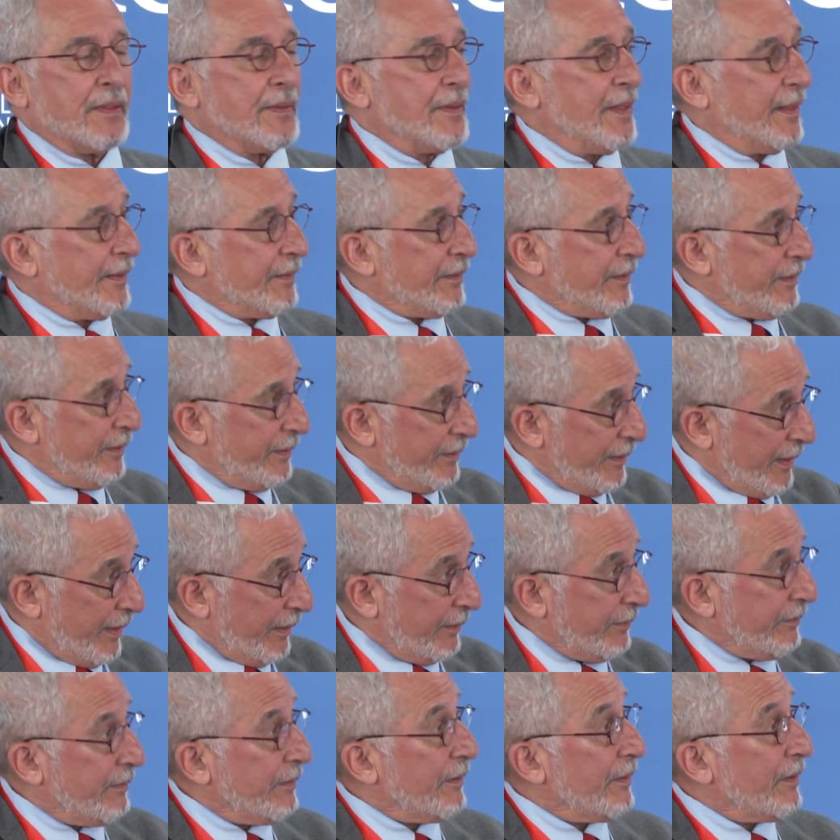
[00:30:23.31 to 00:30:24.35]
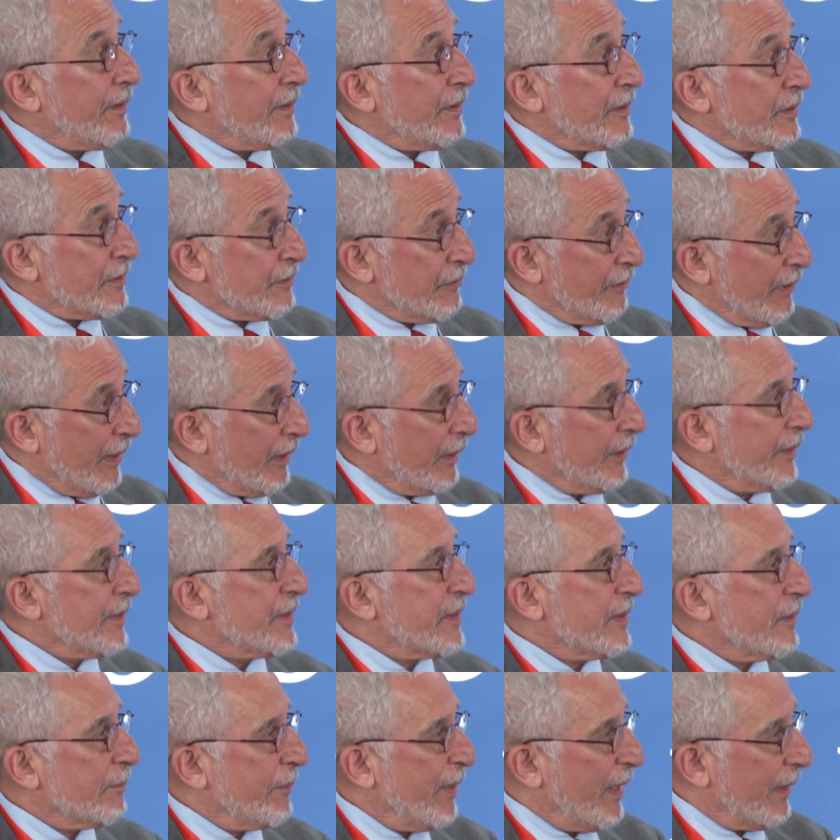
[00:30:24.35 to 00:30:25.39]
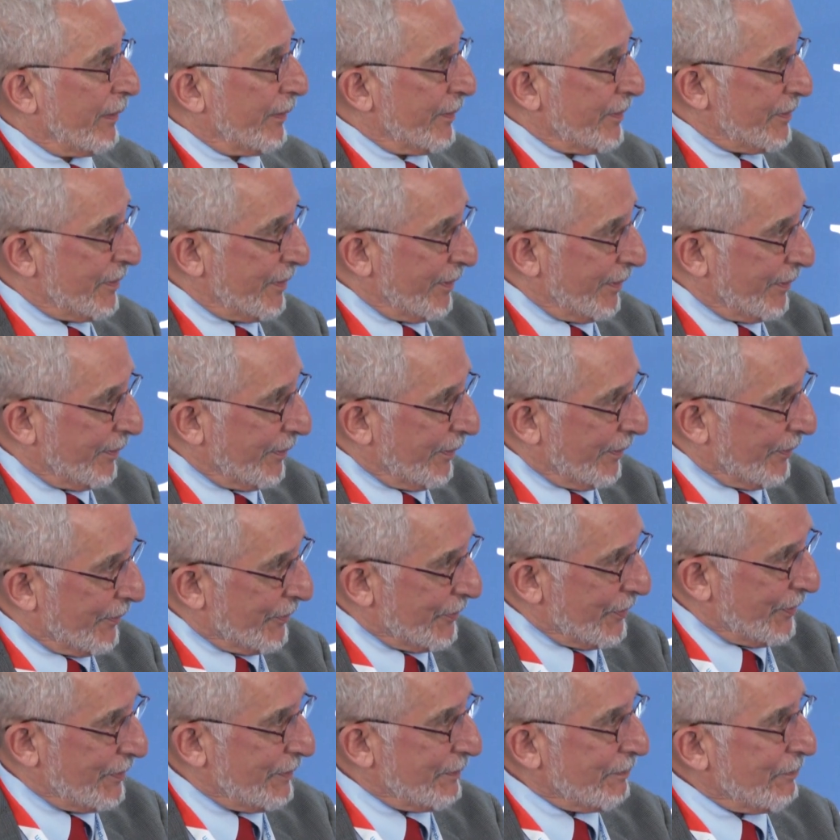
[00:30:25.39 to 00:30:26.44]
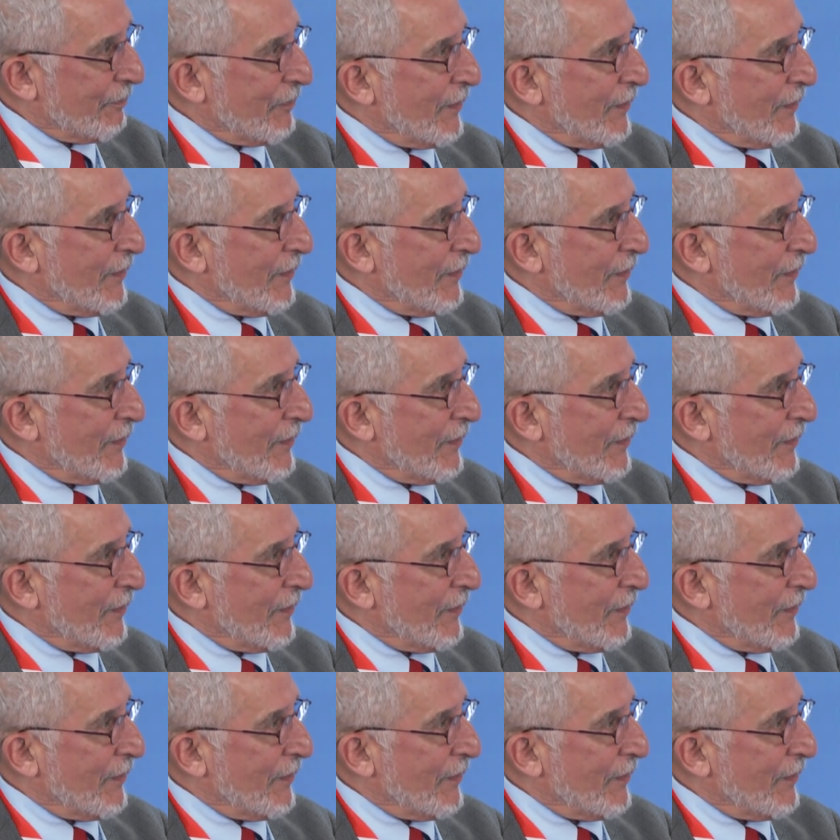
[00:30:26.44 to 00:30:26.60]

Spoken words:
that connect Israelis and Palestinians.